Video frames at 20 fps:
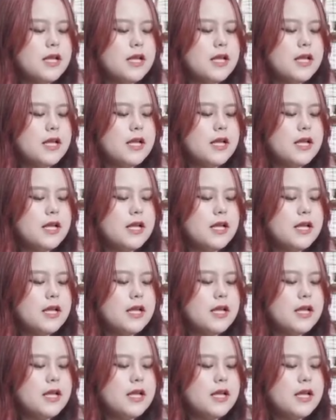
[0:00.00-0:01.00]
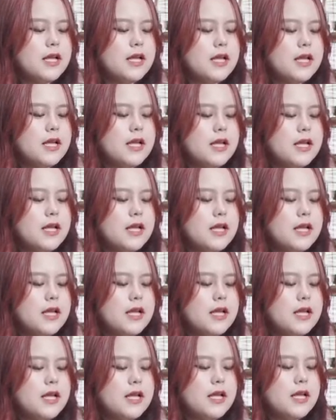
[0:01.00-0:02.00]
that will fully get
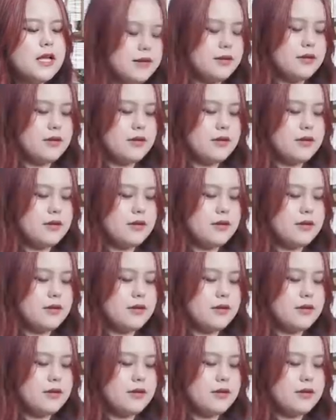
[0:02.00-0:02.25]
inside.